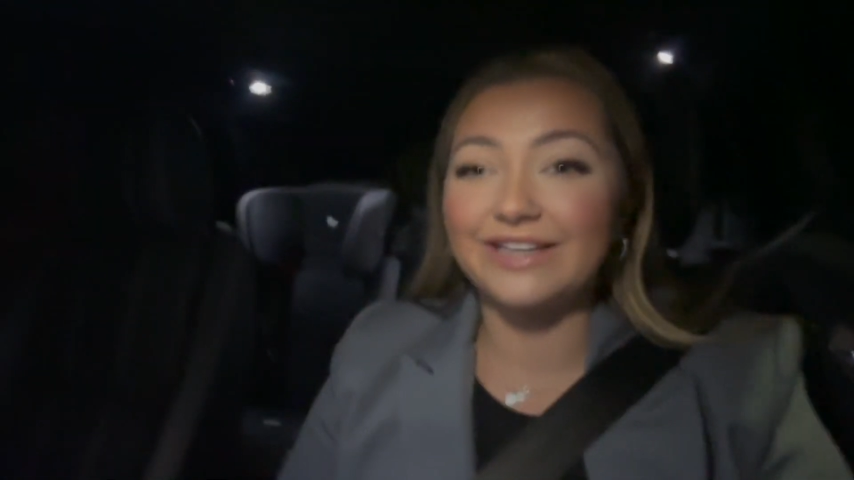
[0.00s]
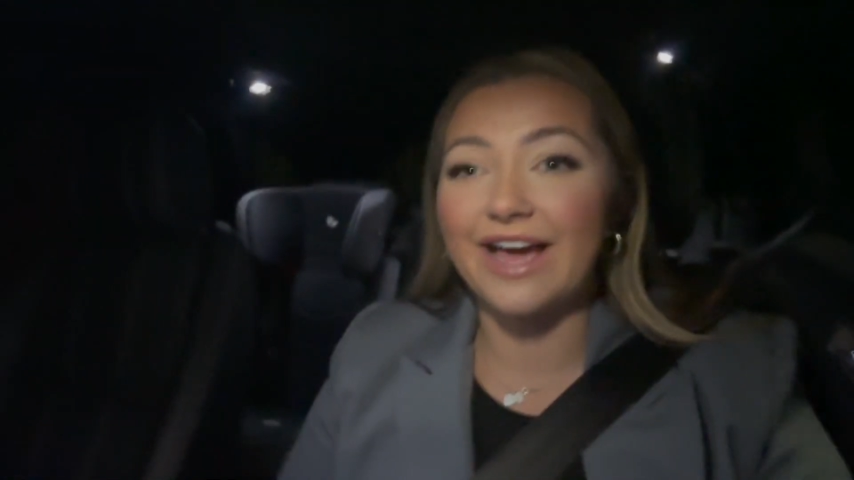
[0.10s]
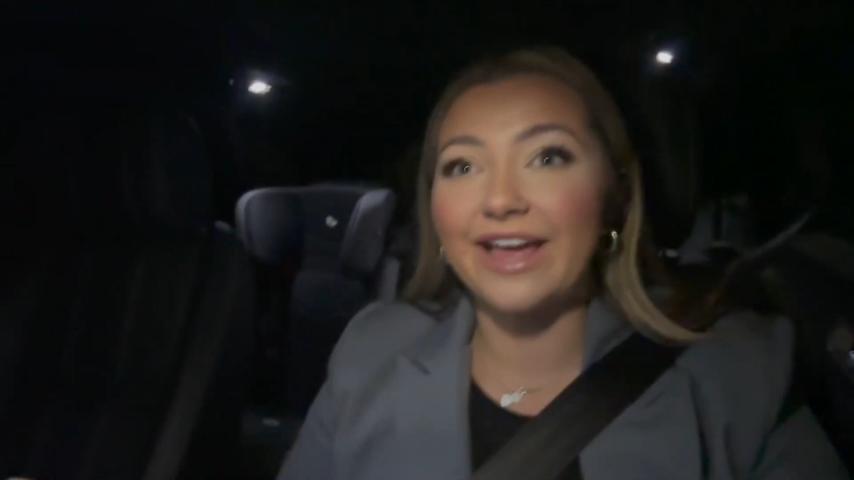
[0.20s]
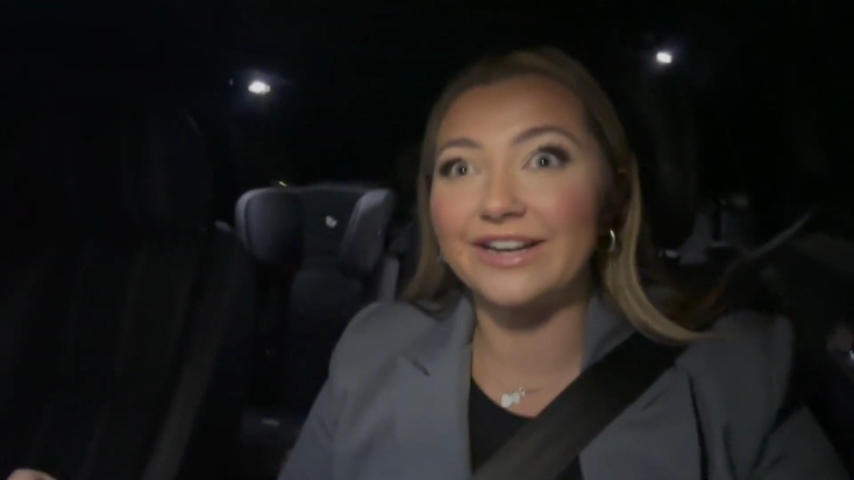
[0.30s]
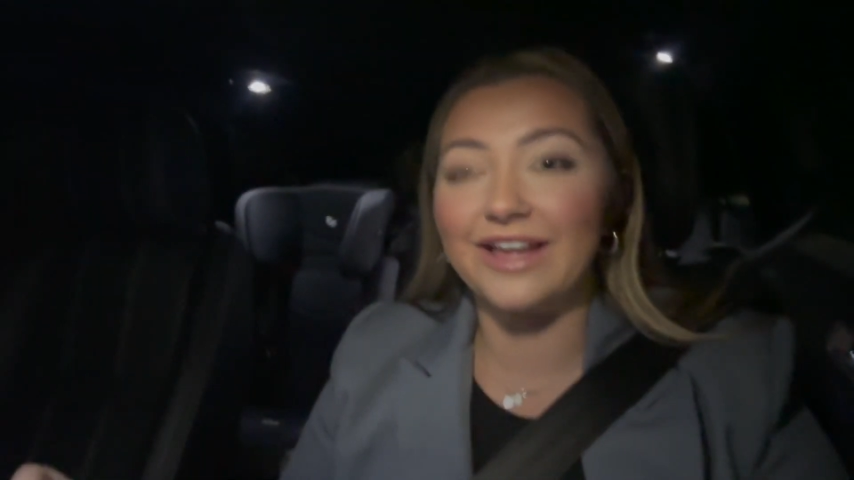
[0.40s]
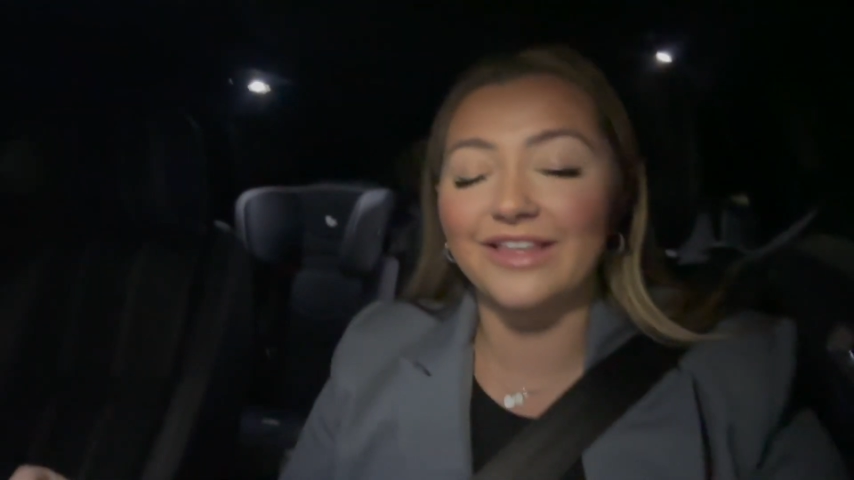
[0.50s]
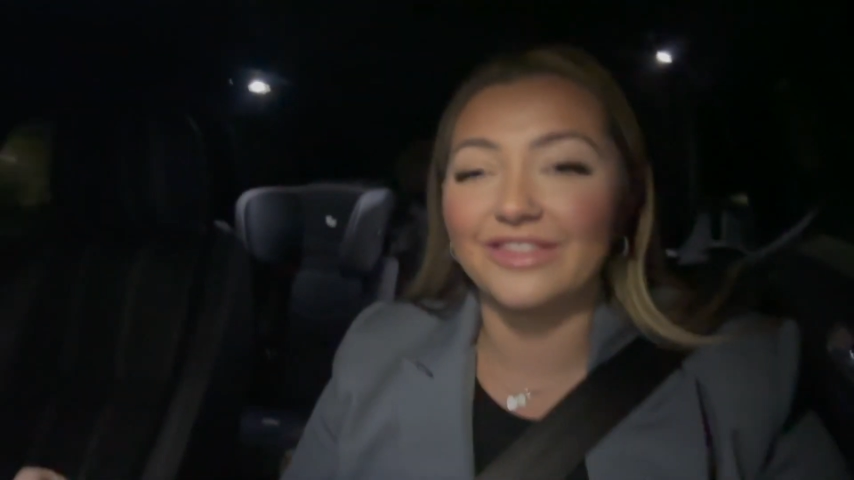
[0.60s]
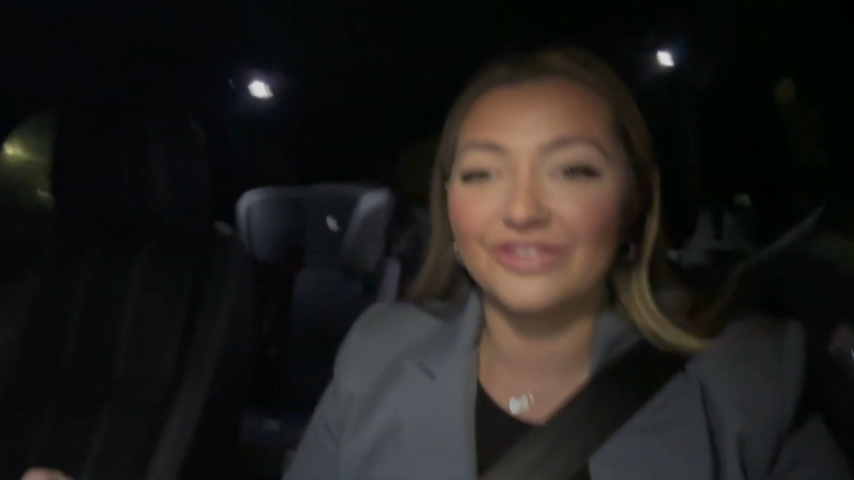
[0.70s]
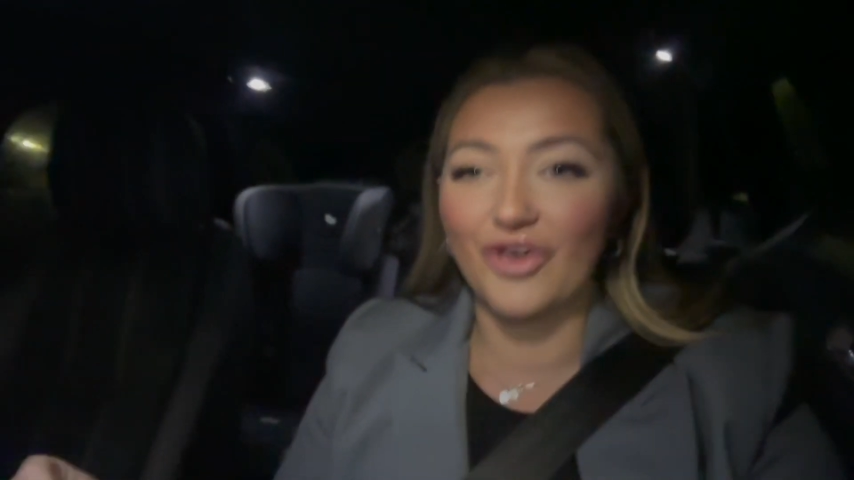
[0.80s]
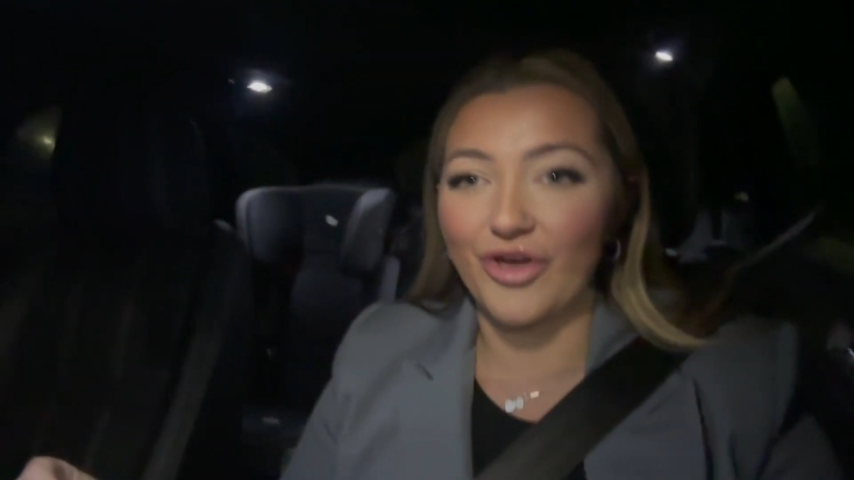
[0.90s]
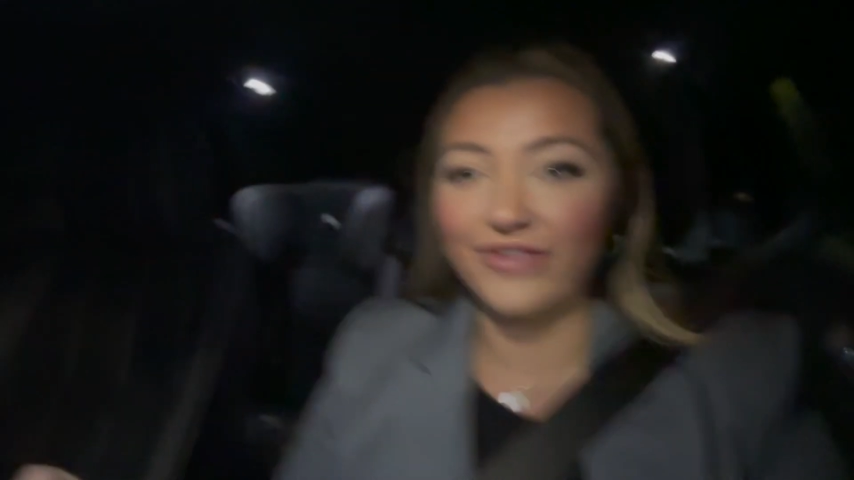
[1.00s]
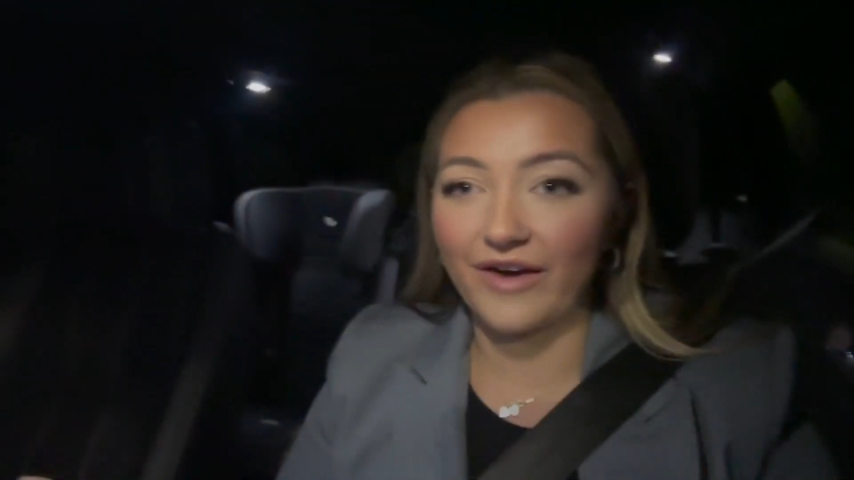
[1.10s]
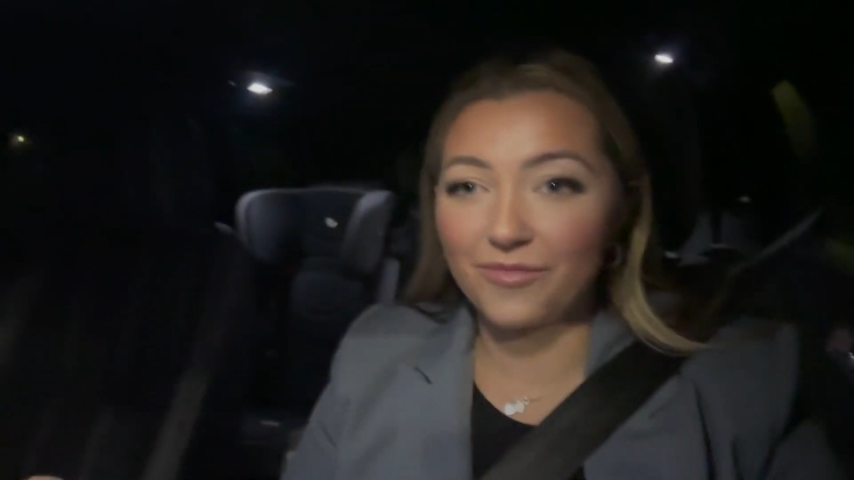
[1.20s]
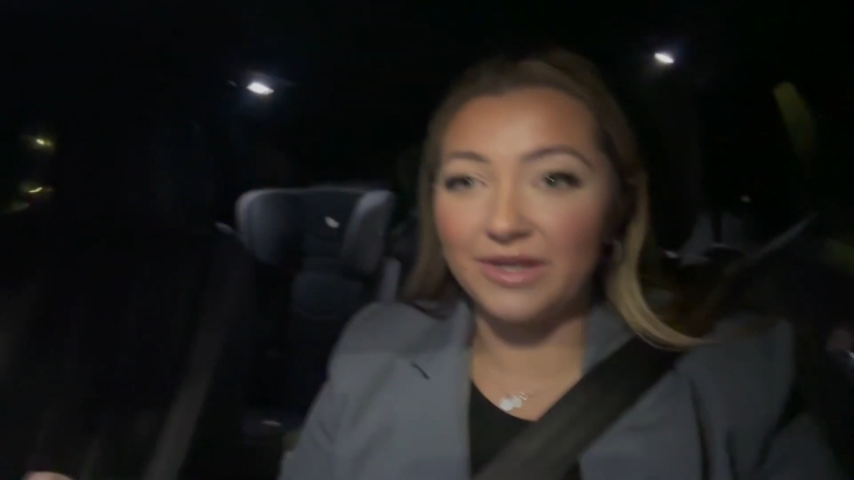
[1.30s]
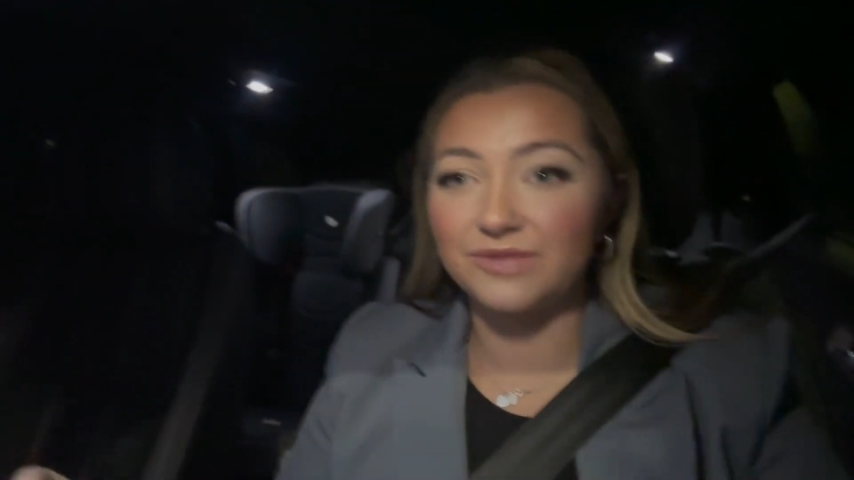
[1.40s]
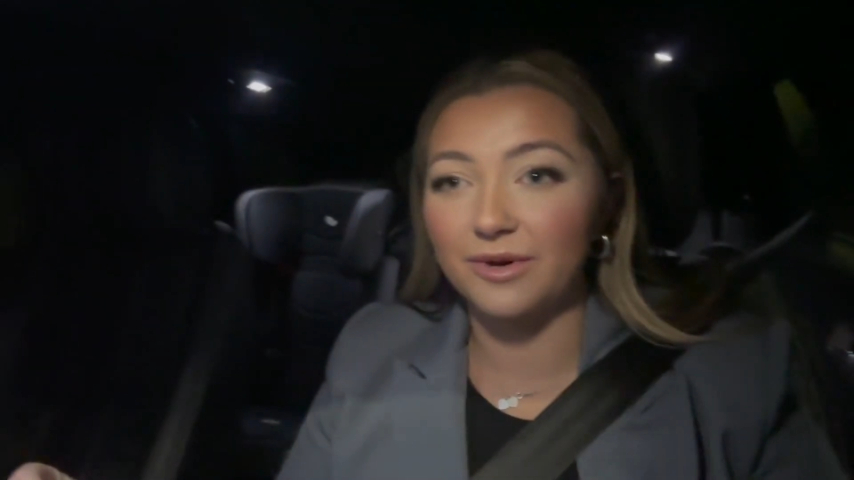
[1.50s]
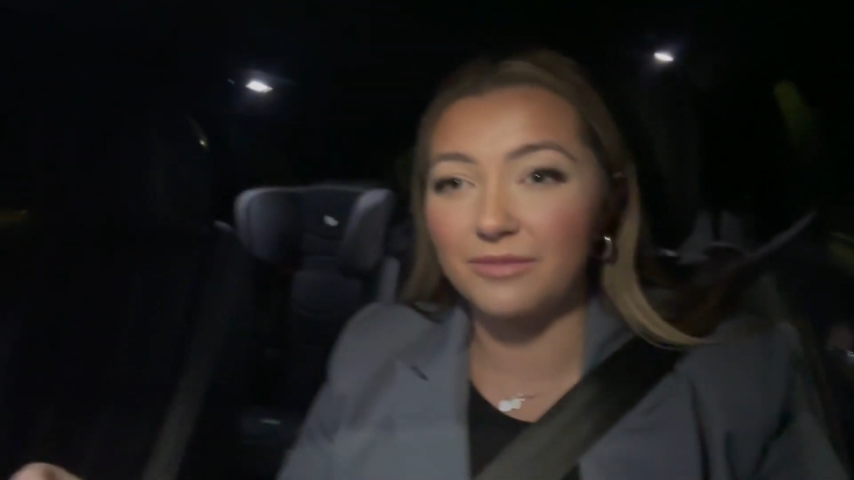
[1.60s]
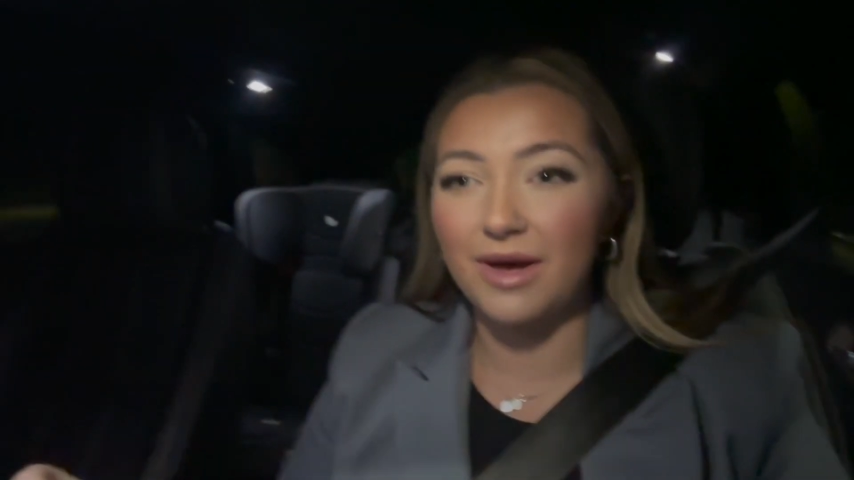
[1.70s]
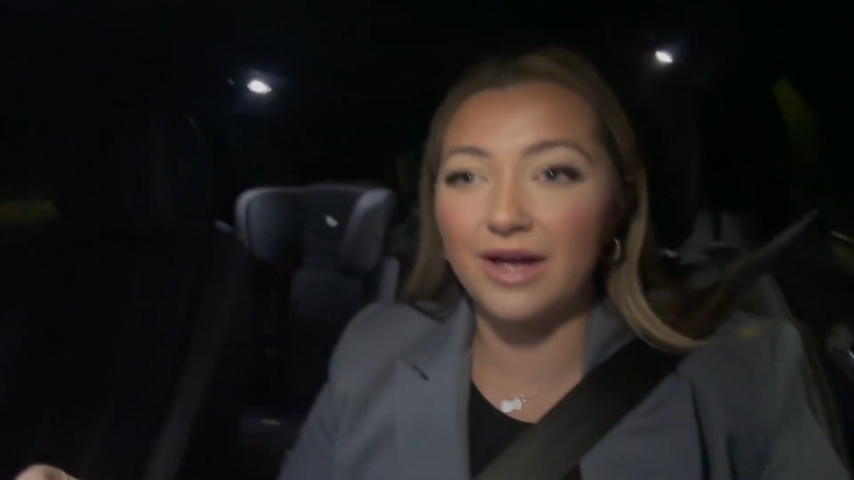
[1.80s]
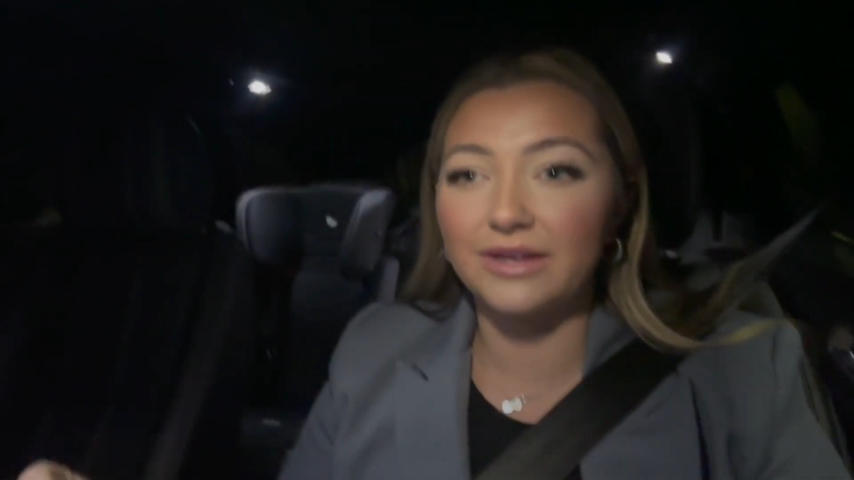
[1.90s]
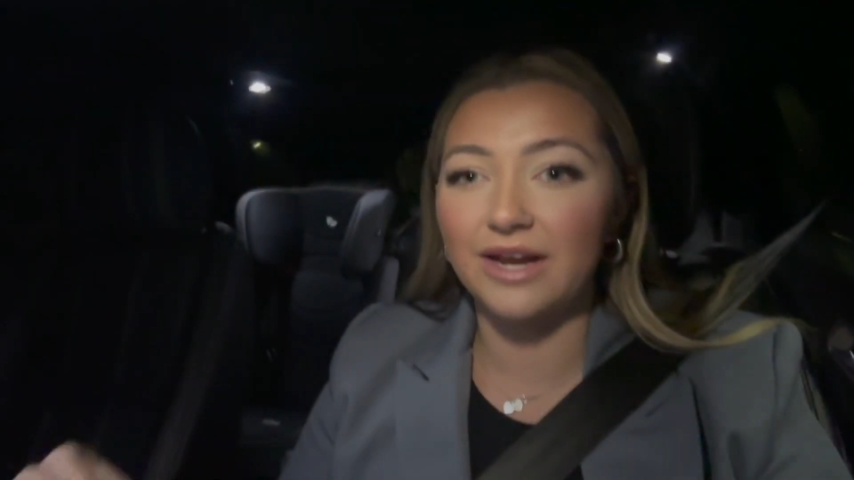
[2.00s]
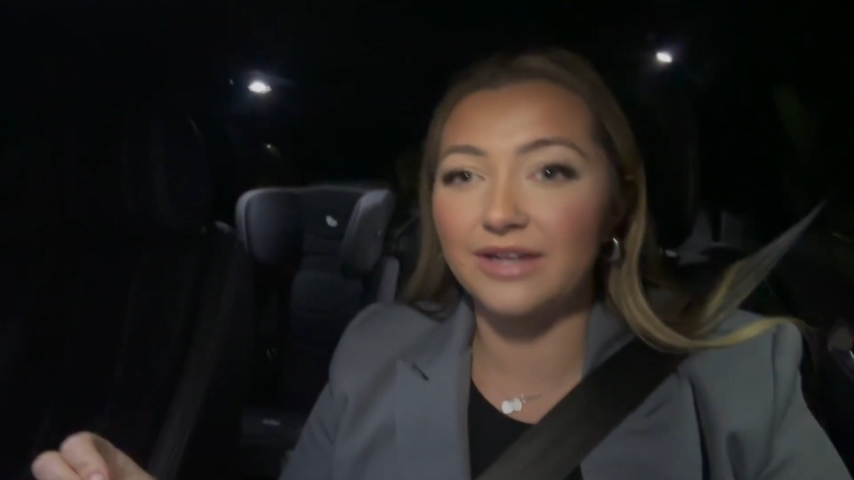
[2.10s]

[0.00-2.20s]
I had like 35 minutes running mine and